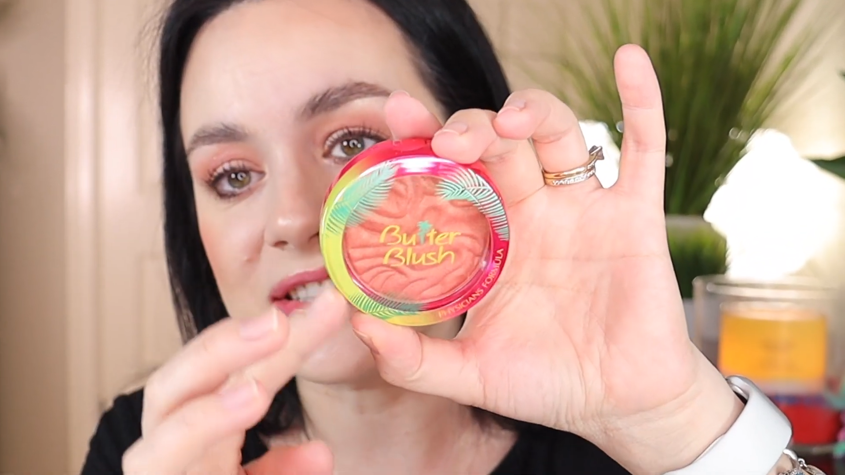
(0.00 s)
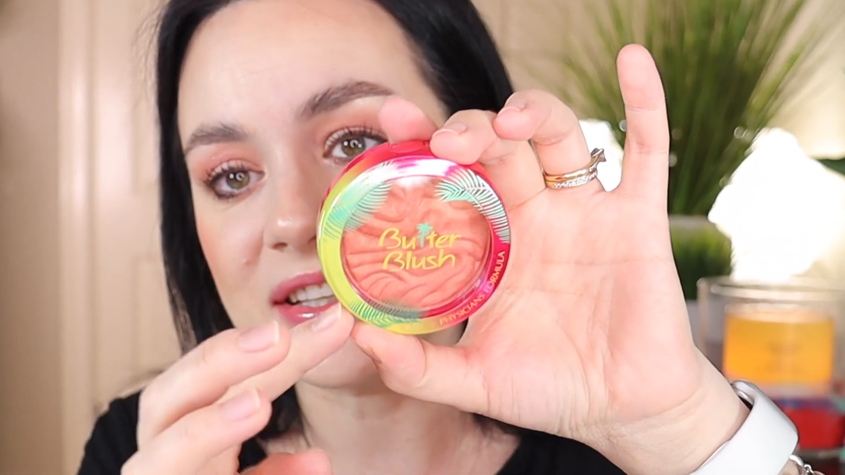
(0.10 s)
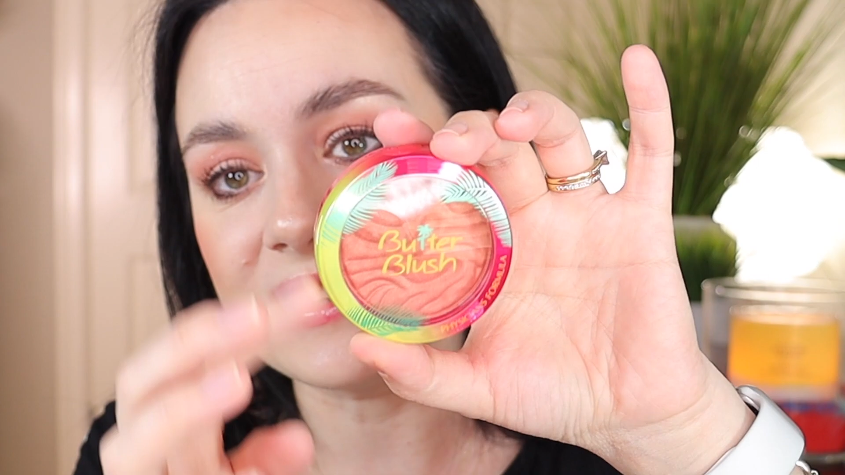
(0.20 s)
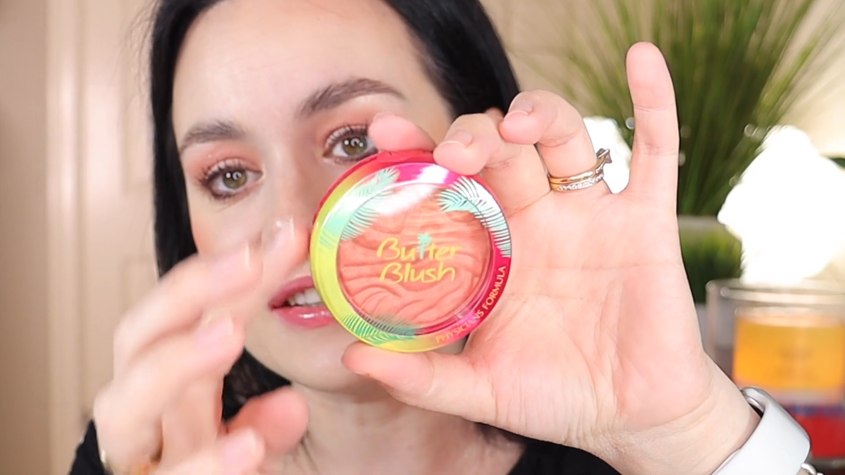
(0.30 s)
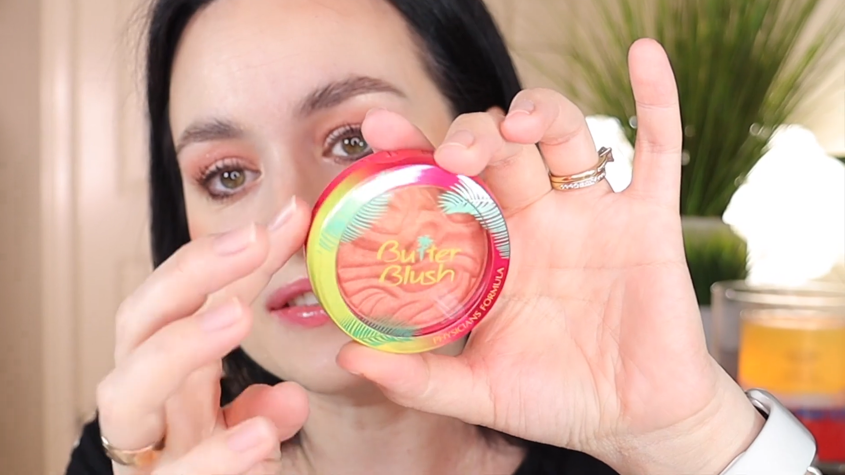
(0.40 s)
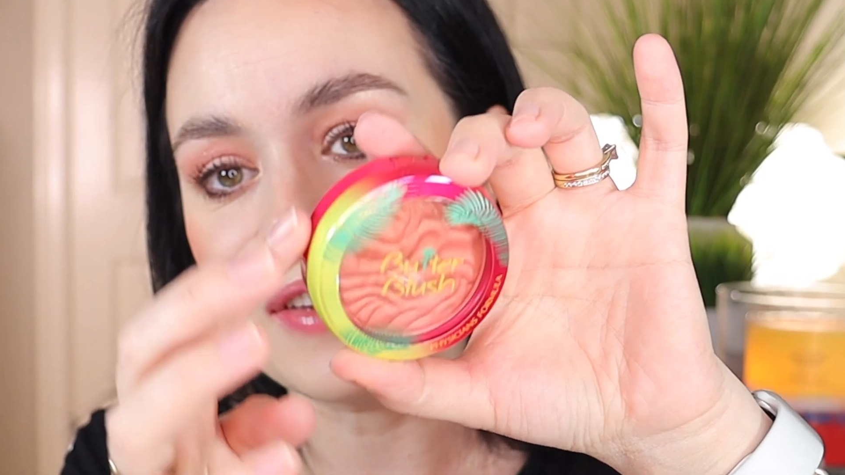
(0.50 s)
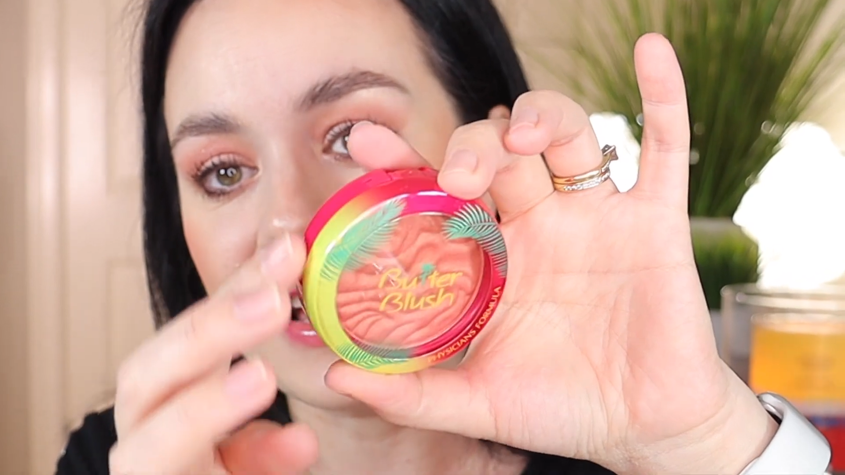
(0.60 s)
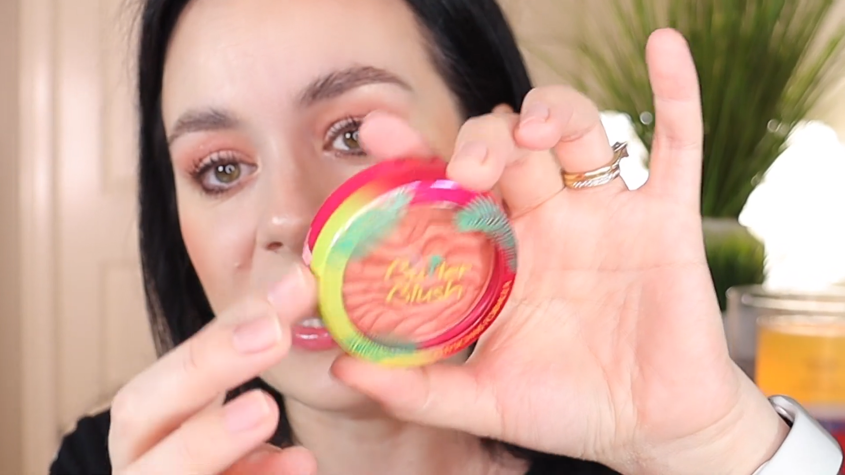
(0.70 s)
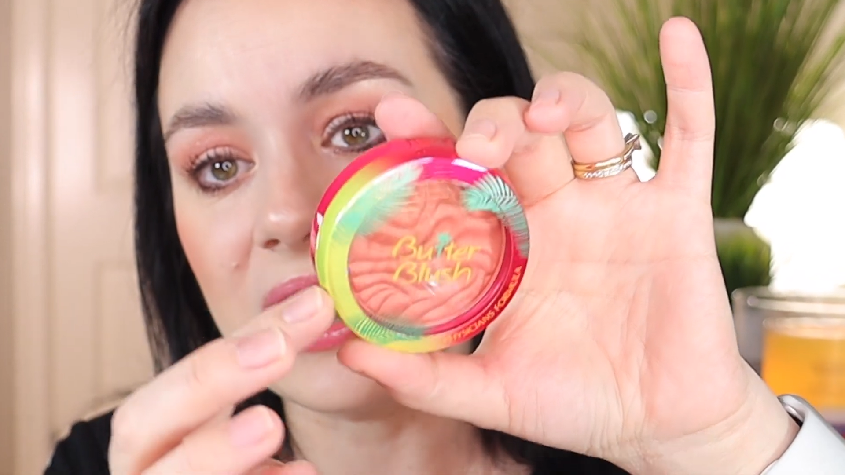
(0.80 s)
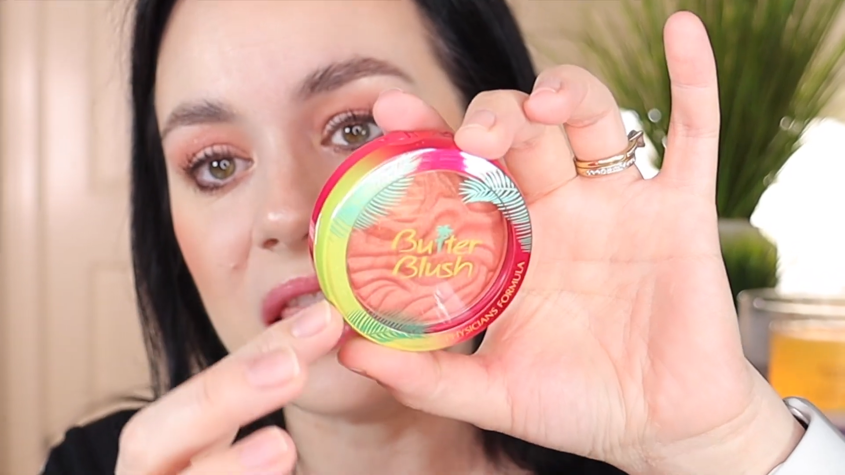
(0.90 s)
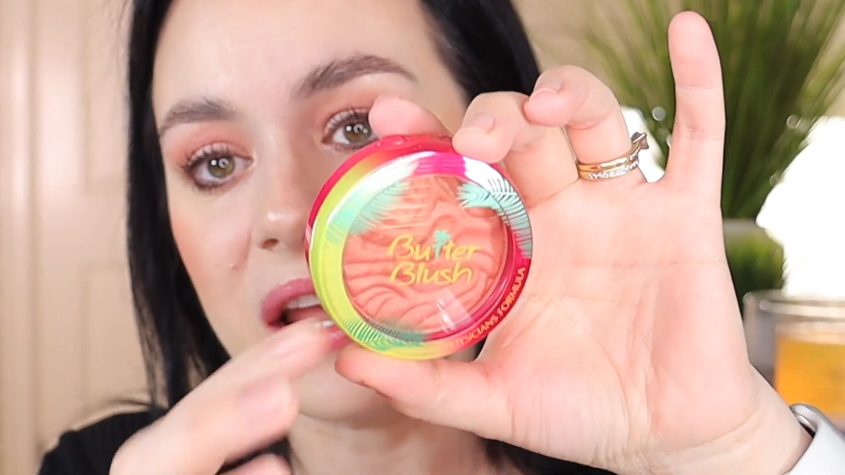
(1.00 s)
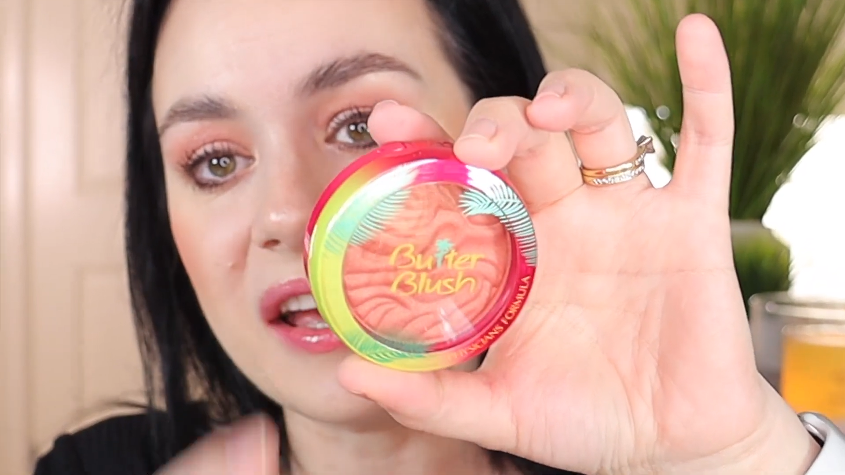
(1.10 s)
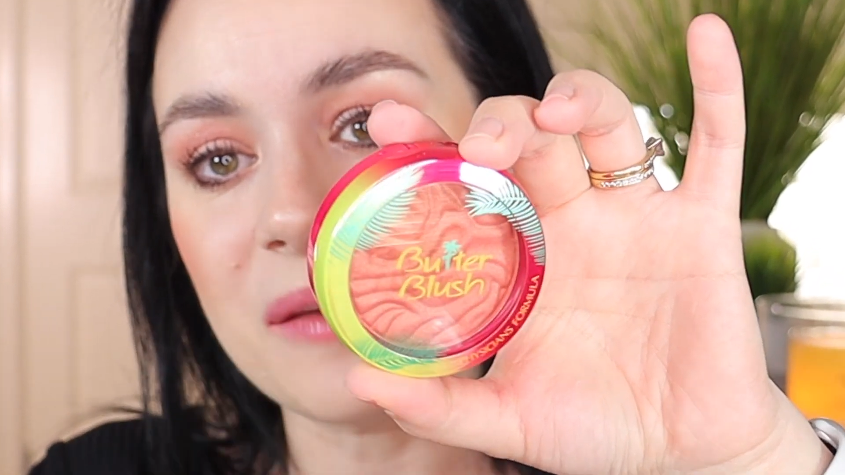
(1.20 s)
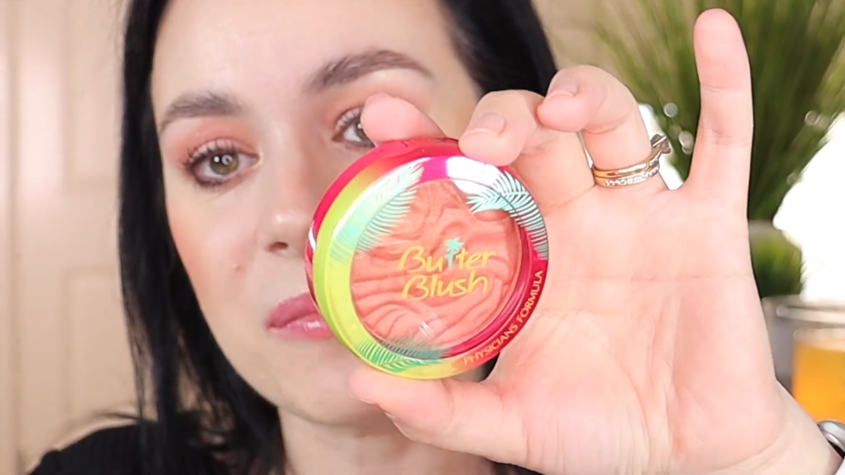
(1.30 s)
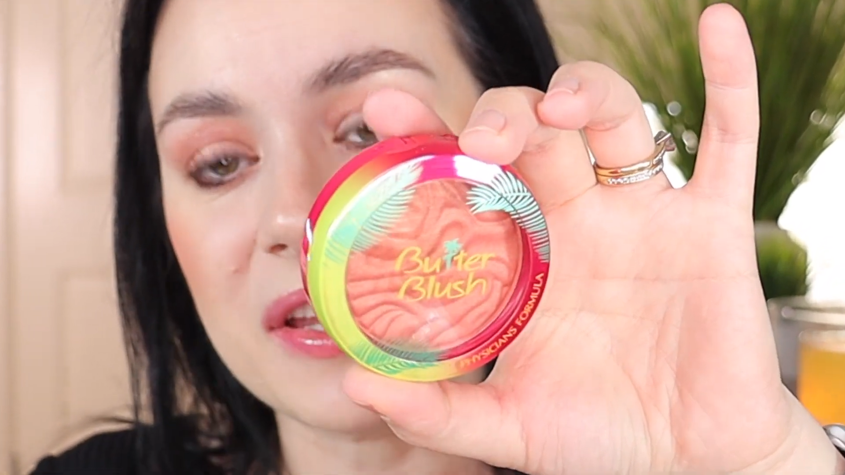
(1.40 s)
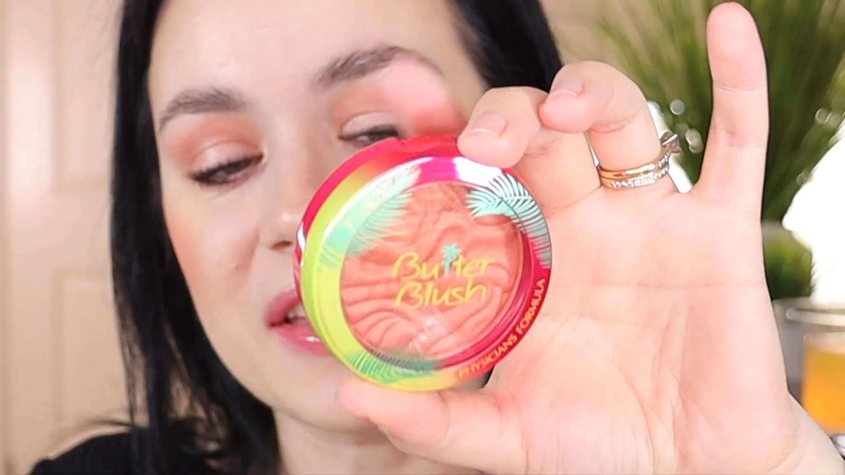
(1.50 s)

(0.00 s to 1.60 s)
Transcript: and the lime